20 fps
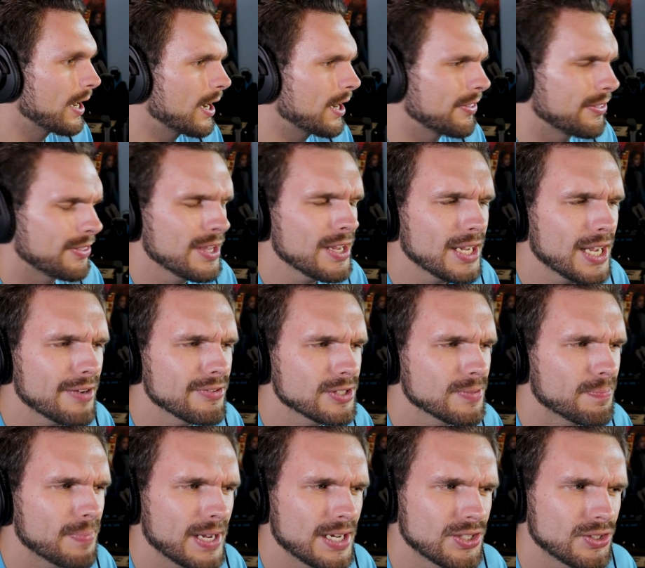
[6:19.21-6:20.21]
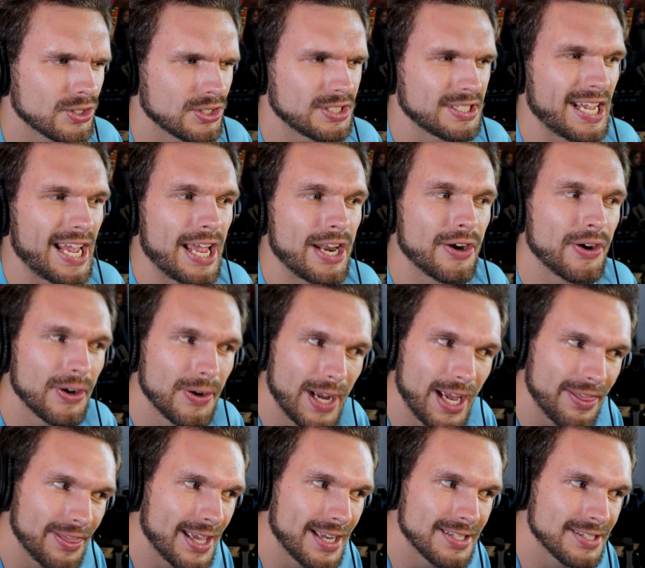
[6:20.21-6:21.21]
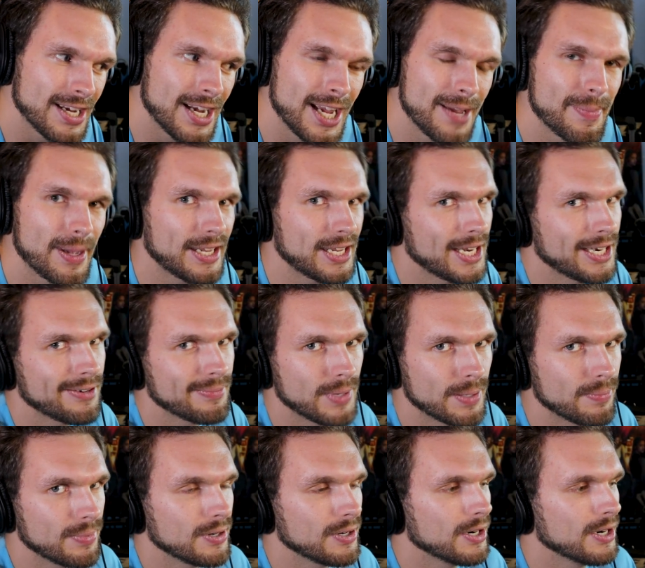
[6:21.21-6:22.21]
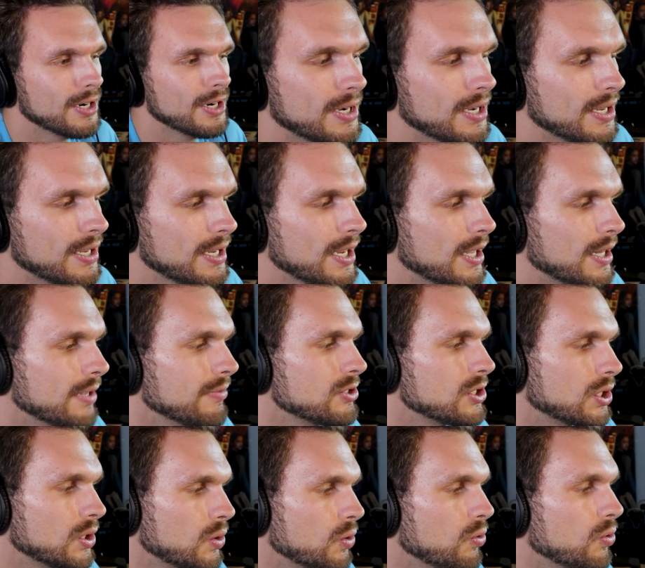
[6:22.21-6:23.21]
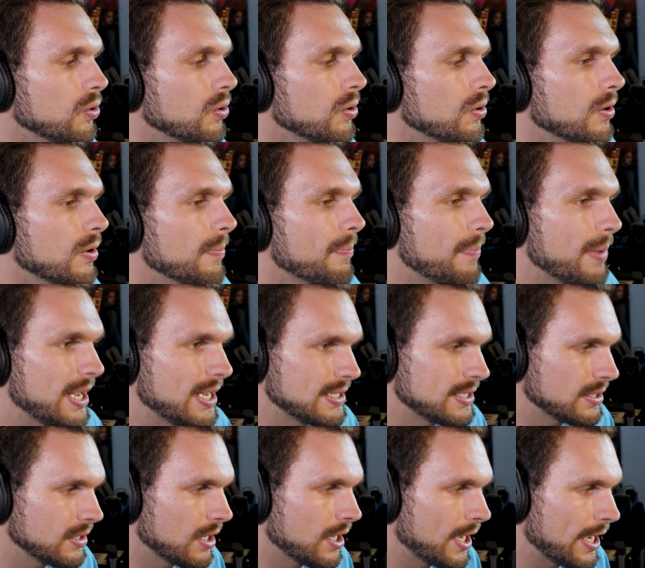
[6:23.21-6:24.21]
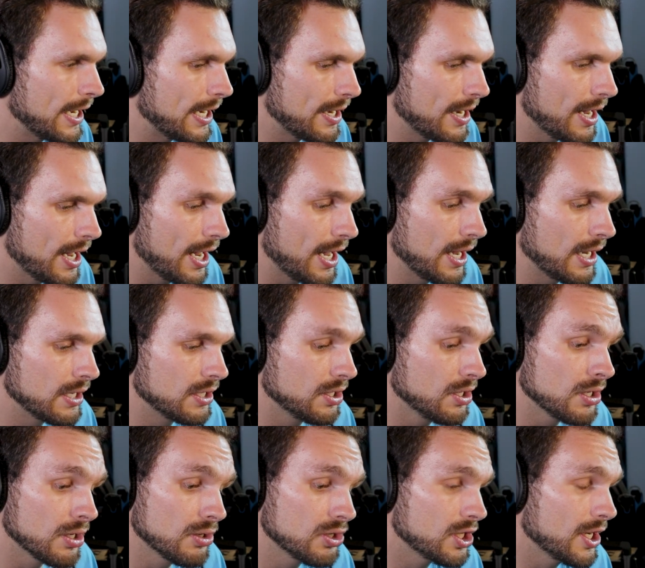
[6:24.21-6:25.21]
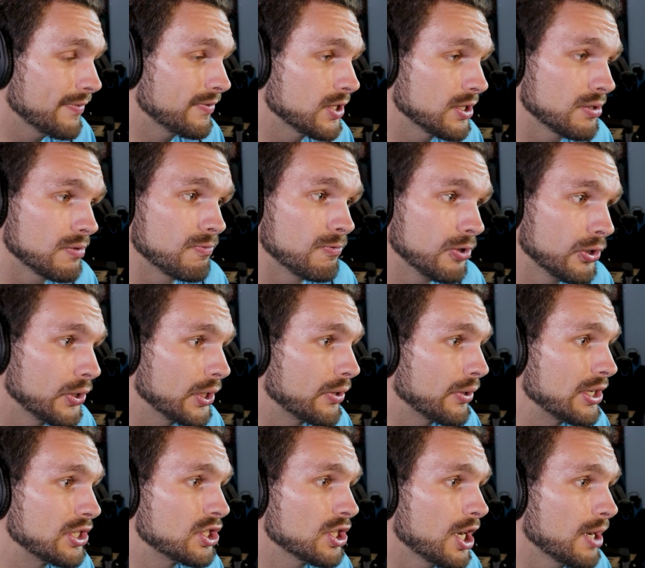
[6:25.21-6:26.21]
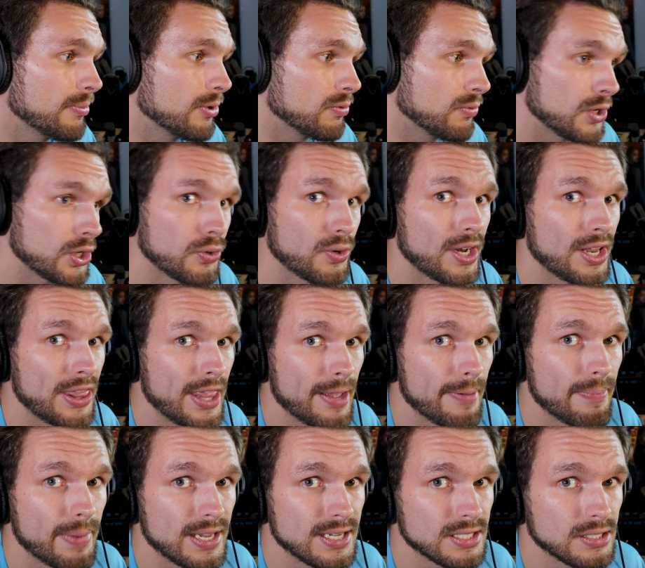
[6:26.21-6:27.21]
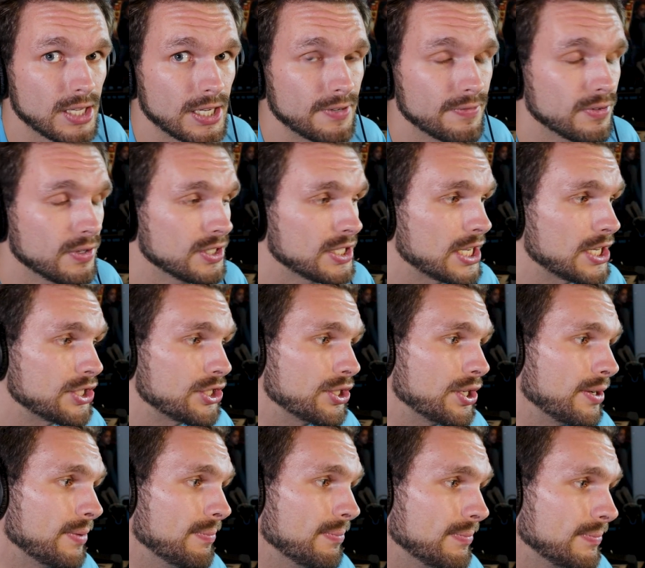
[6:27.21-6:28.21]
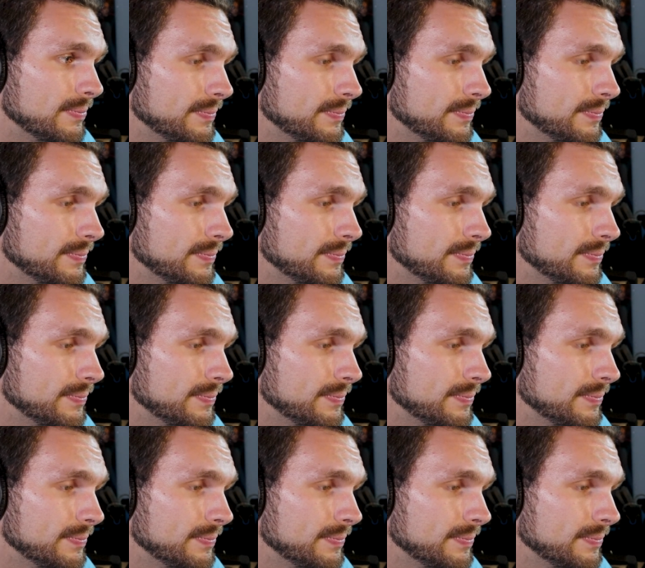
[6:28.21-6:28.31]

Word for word: And I think I was a bass or tenor at that time. I can't remember. But yeah, it was a cool bass line. And, you know, Jeff does a really great job with recreating that bass line for attention.